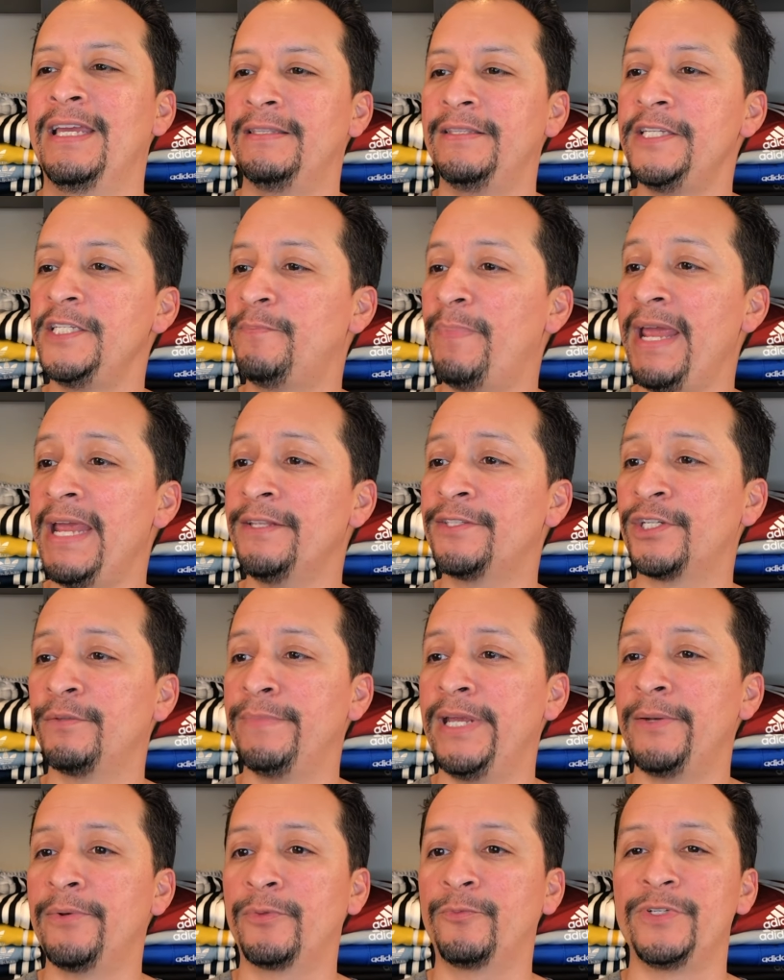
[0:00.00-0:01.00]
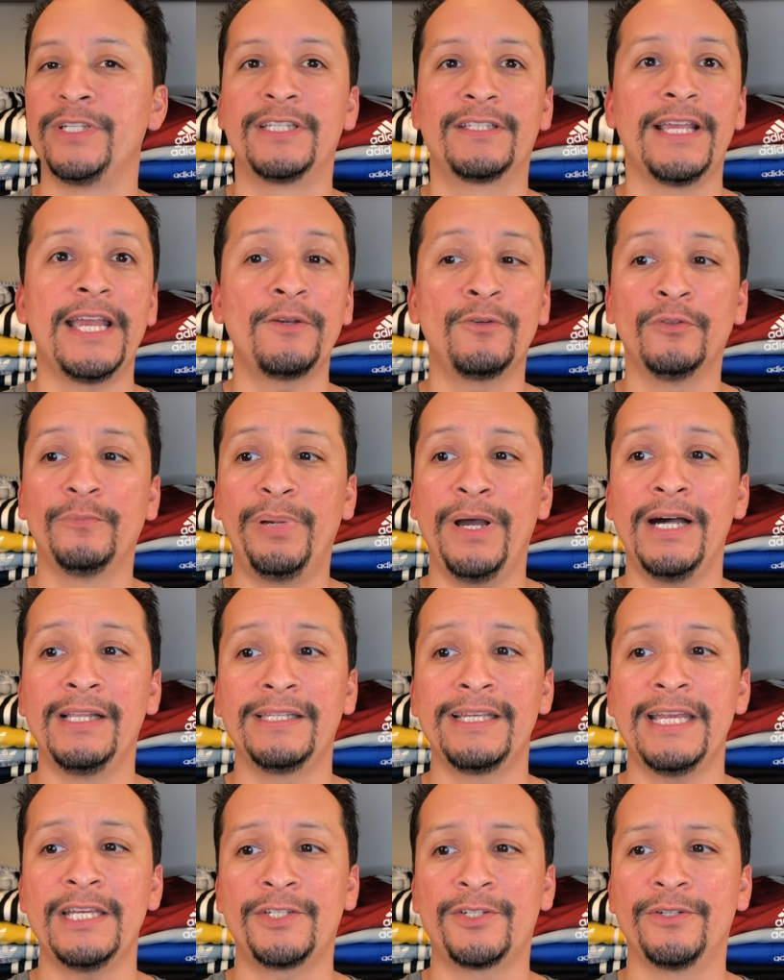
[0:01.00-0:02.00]
These pants are made with recycled
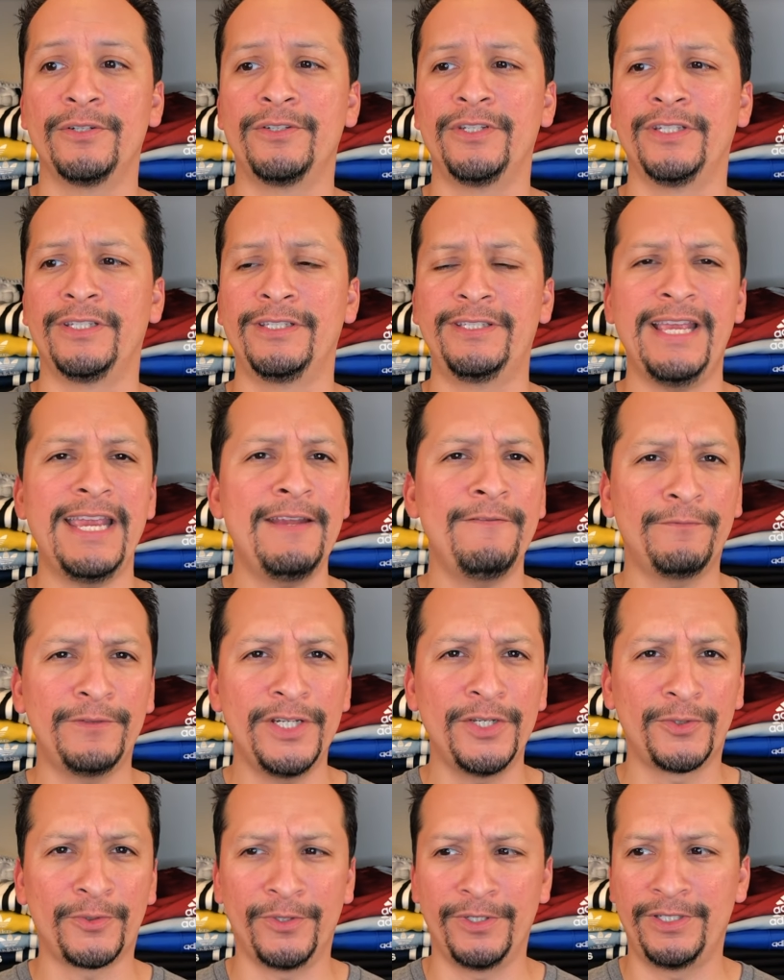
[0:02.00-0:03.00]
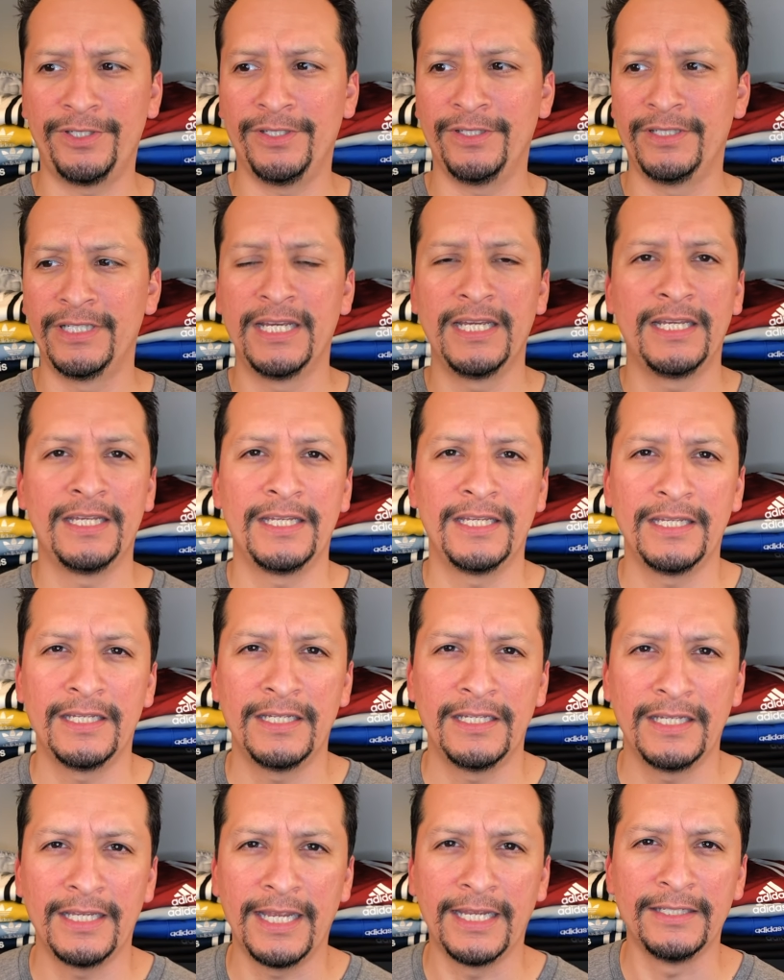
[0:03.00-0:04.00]
polyester to save resources
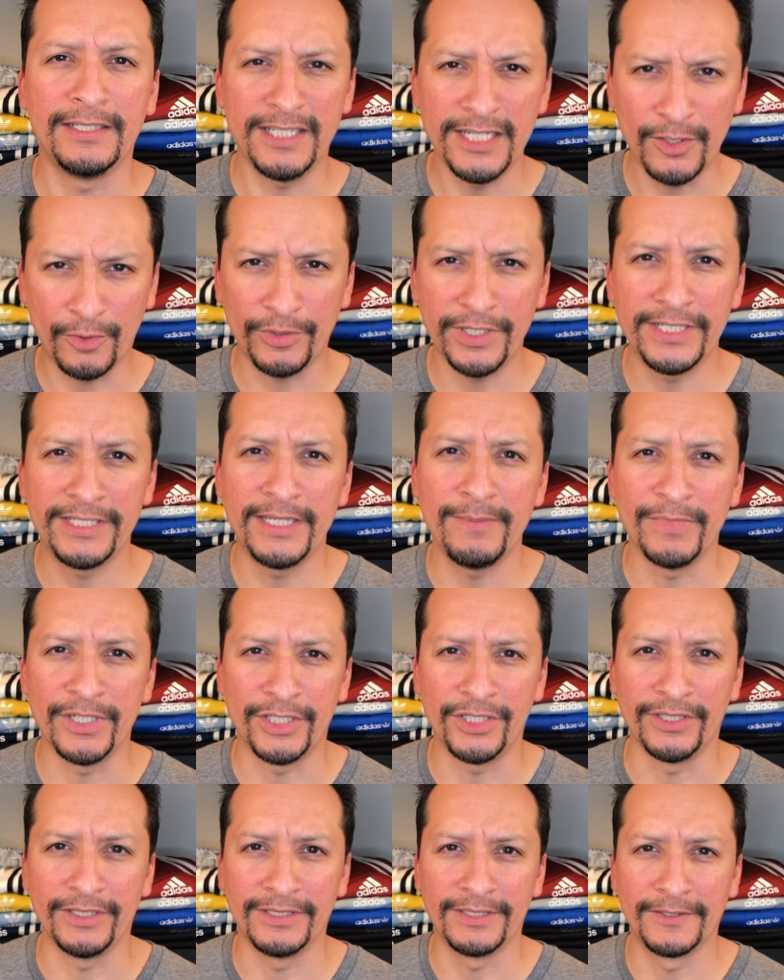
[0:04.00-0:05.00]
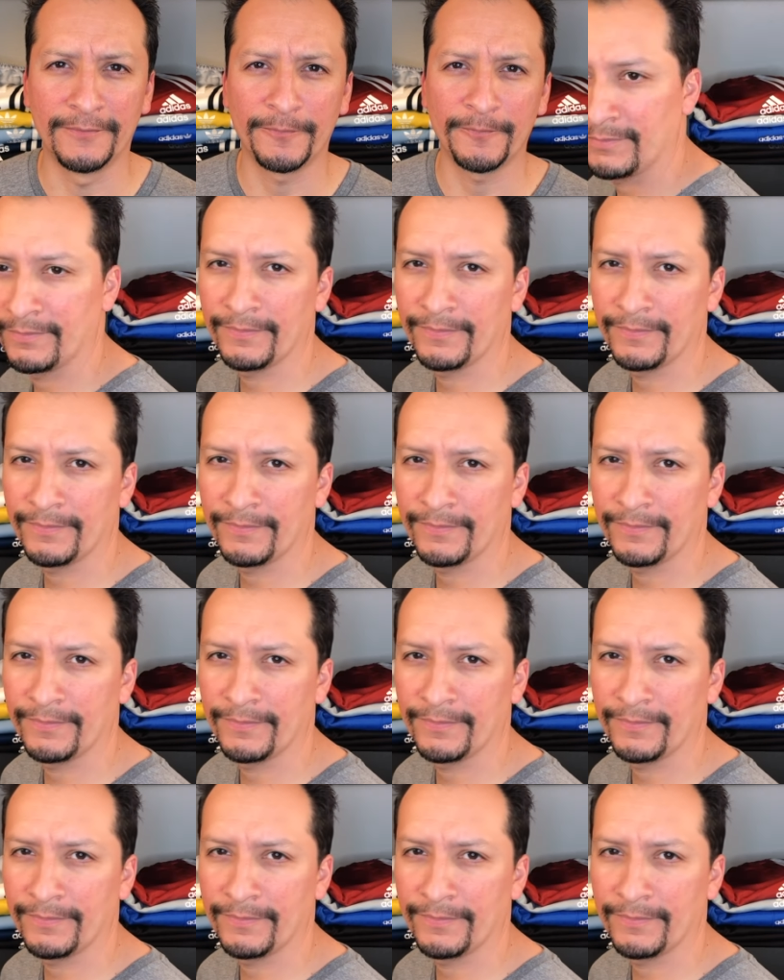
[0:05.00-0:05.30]
and decrease emissions.